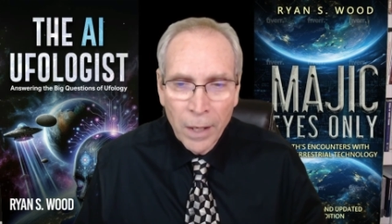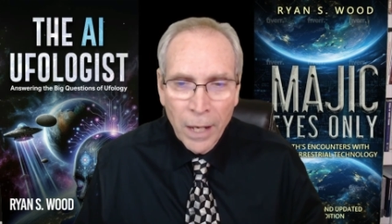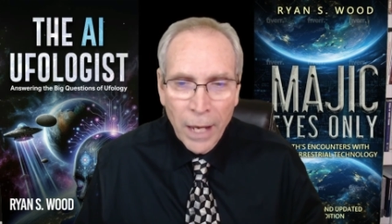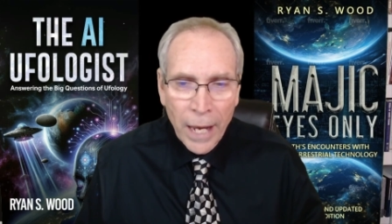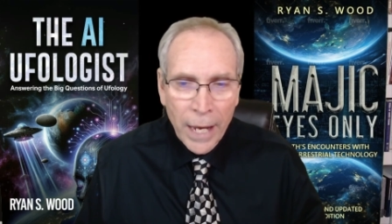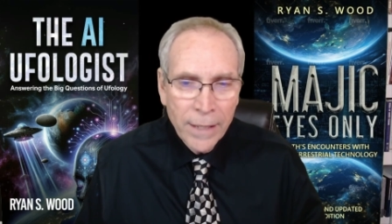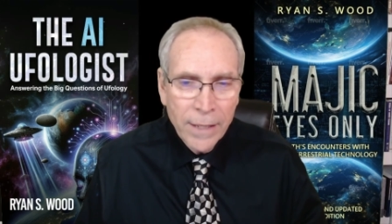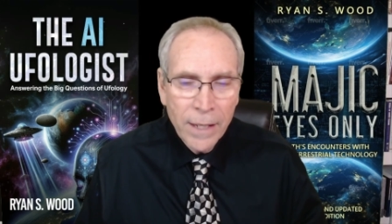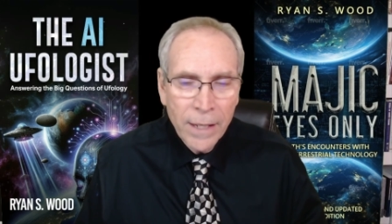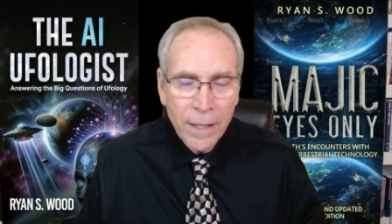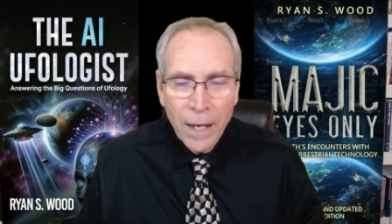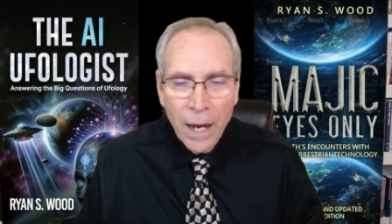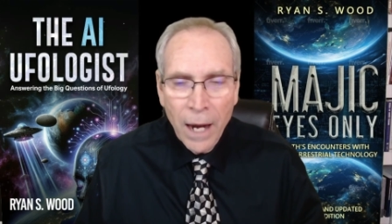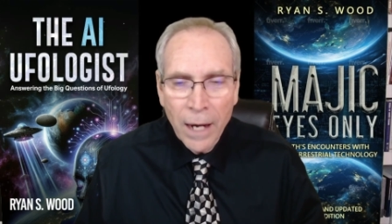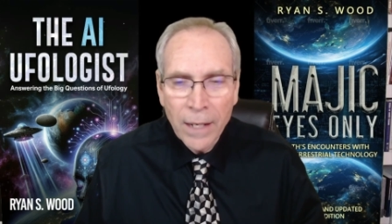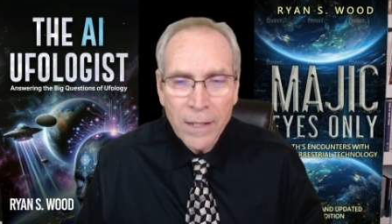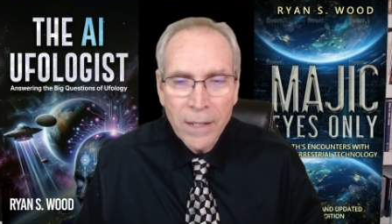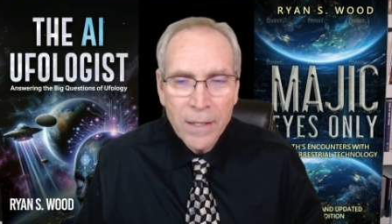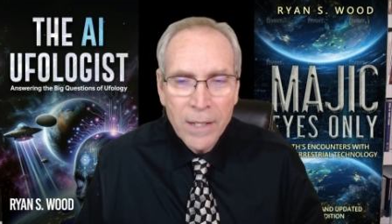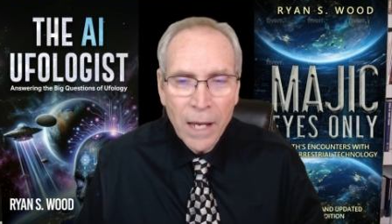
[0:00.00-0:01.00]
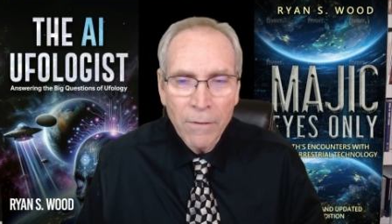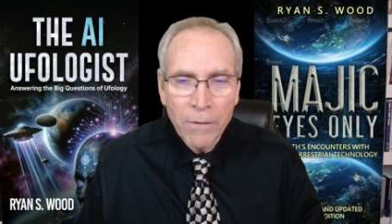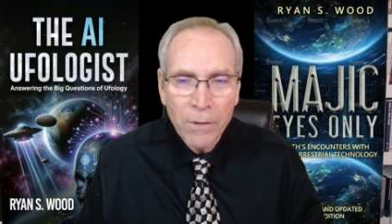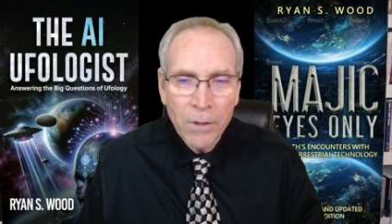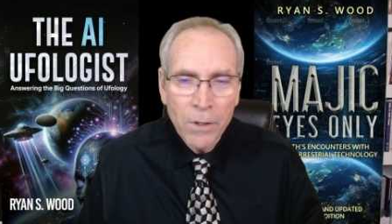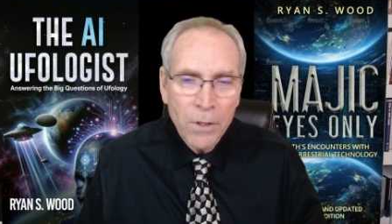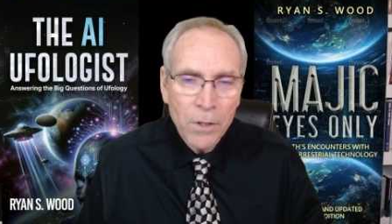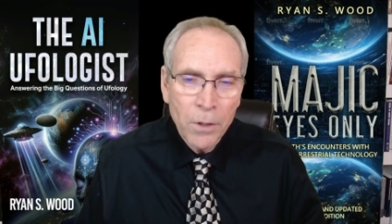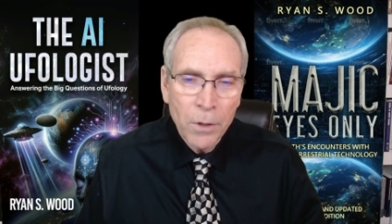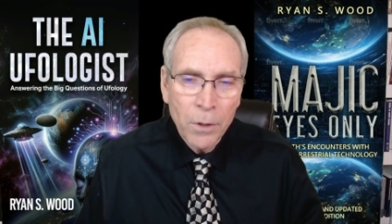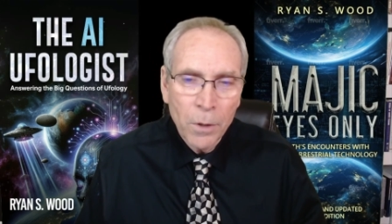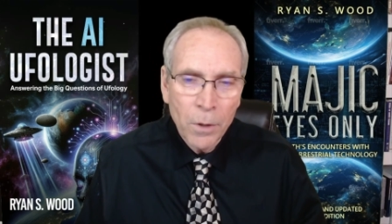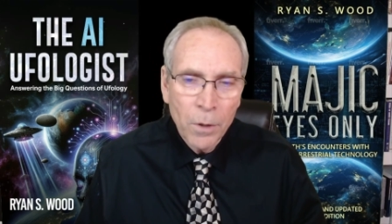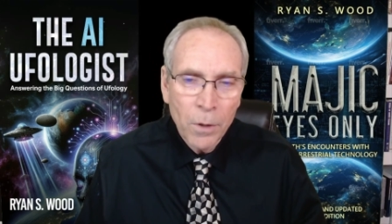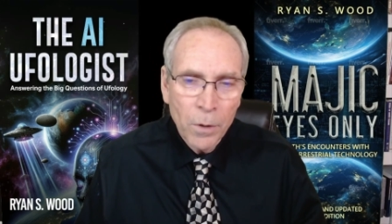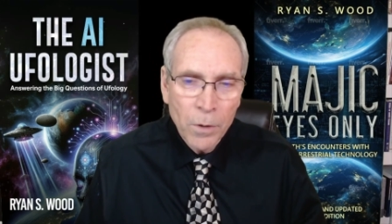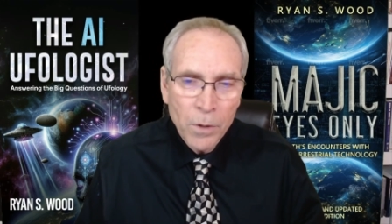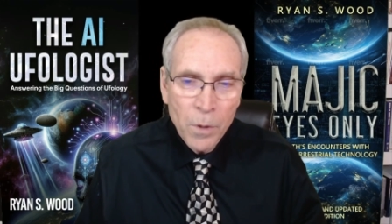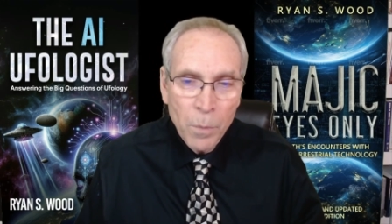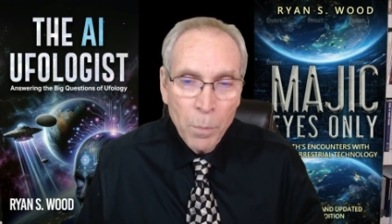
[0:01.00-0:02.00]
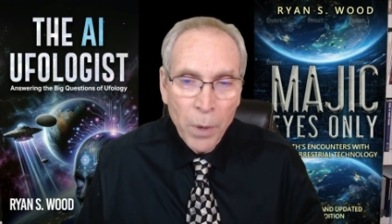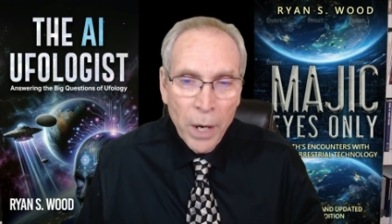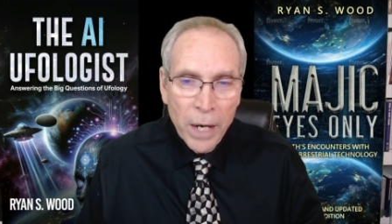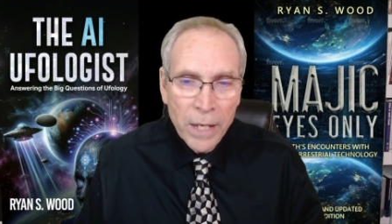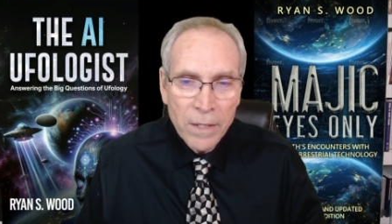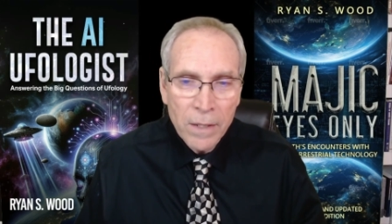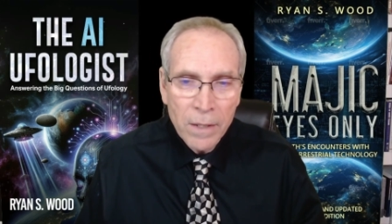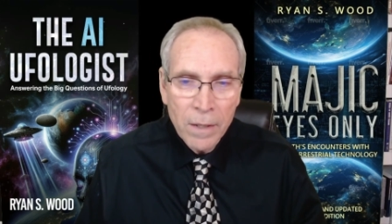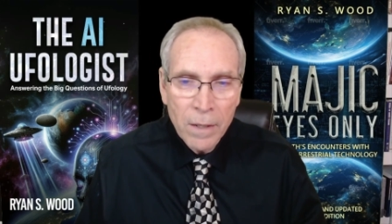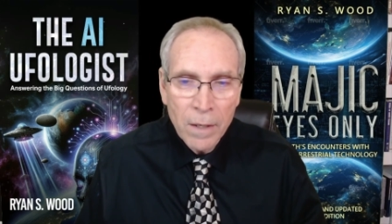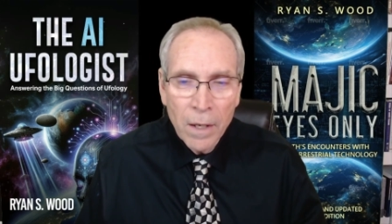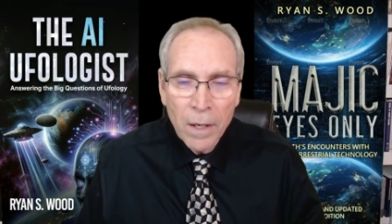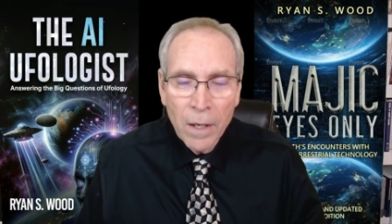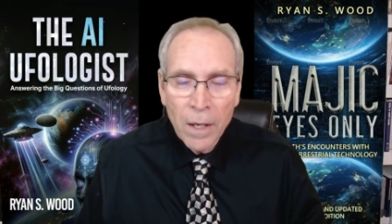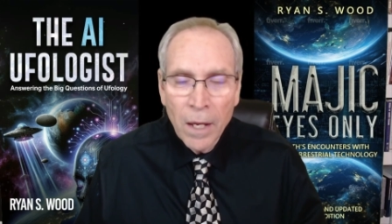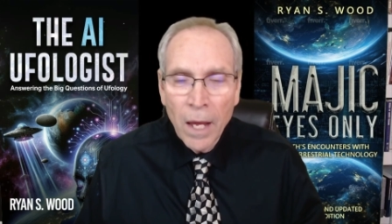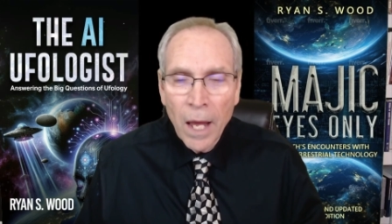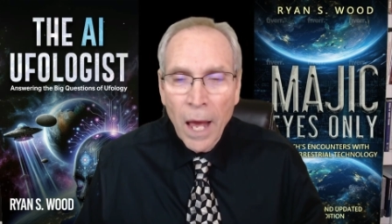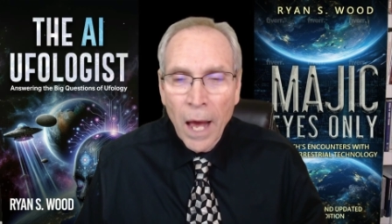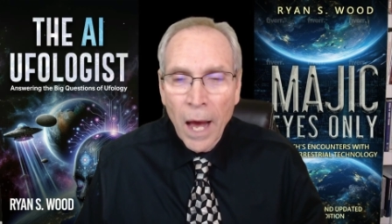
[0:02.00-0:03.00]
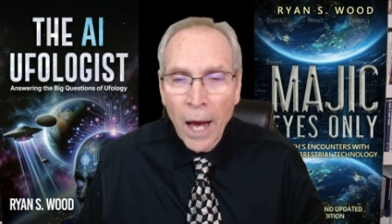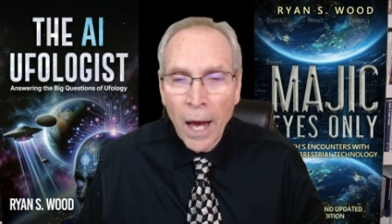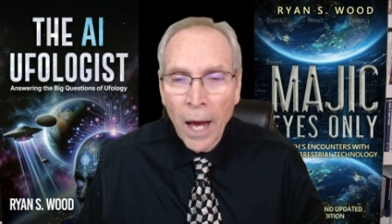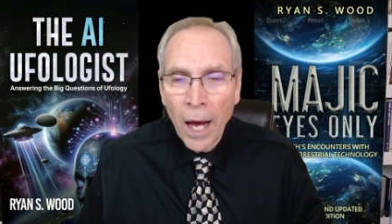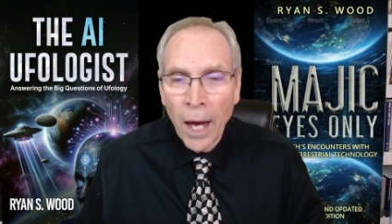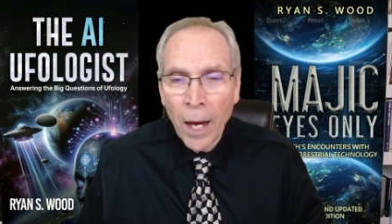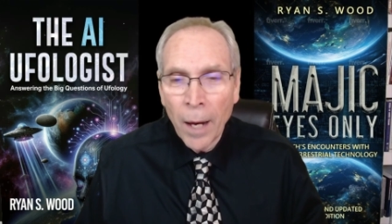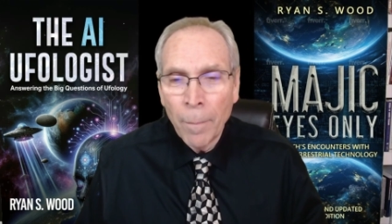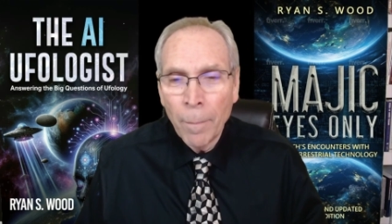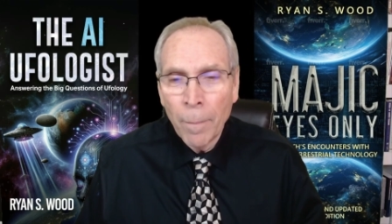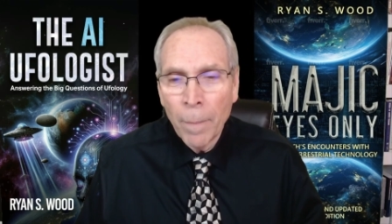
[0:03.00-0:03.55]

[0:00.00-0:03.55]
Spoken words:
1897 to present. Uh,